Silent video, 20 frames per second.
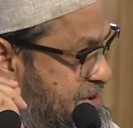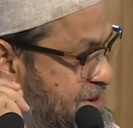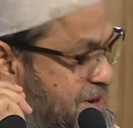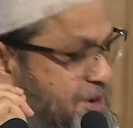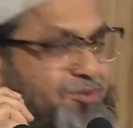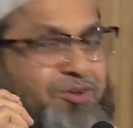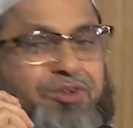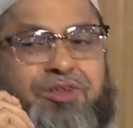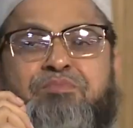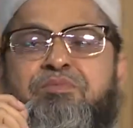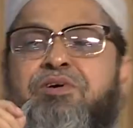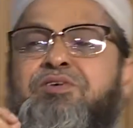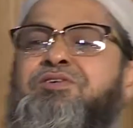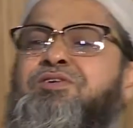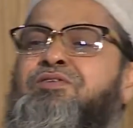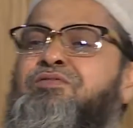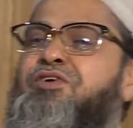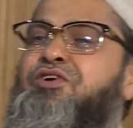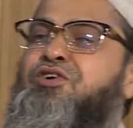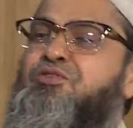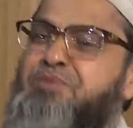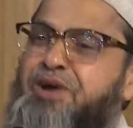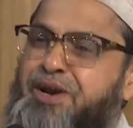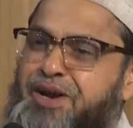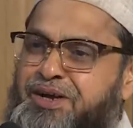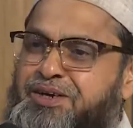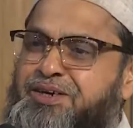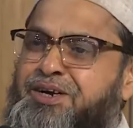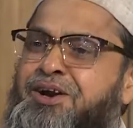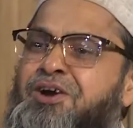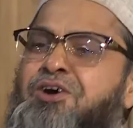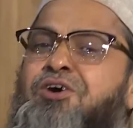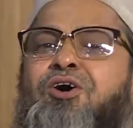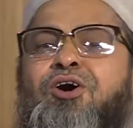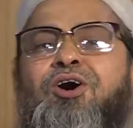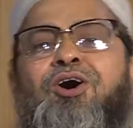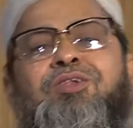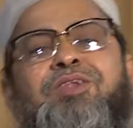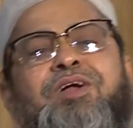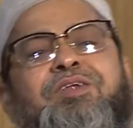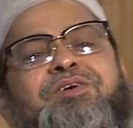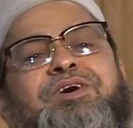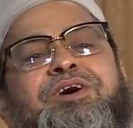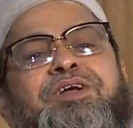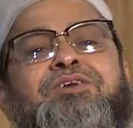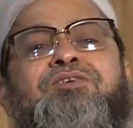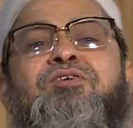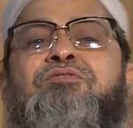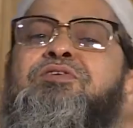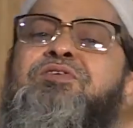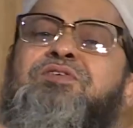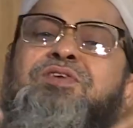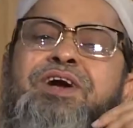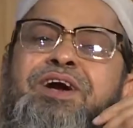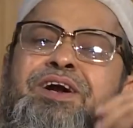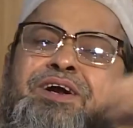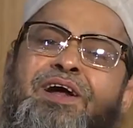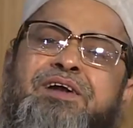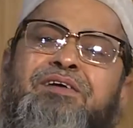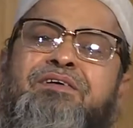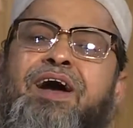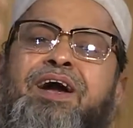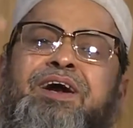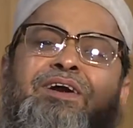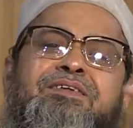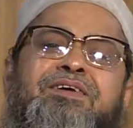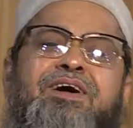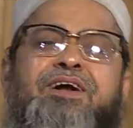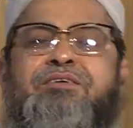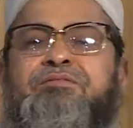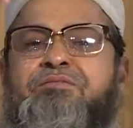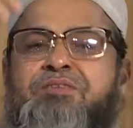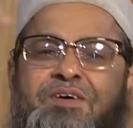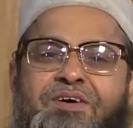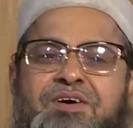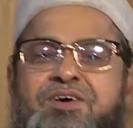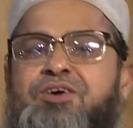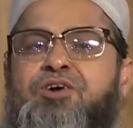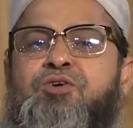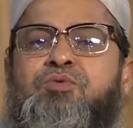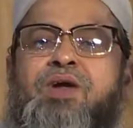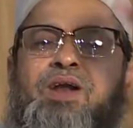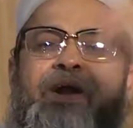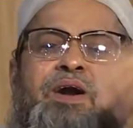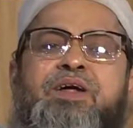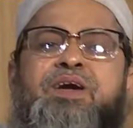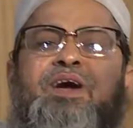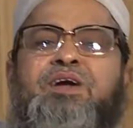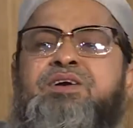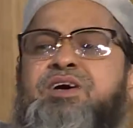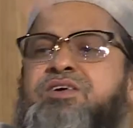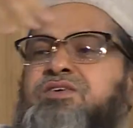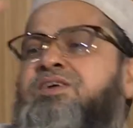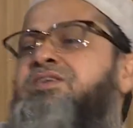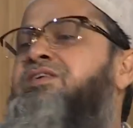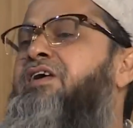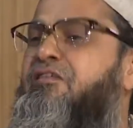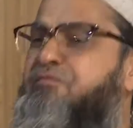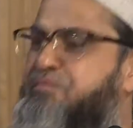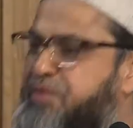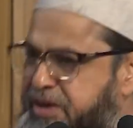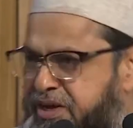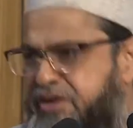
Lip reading: It is on the basis of the human nature, all the theories of a state and rights and equality and justice have been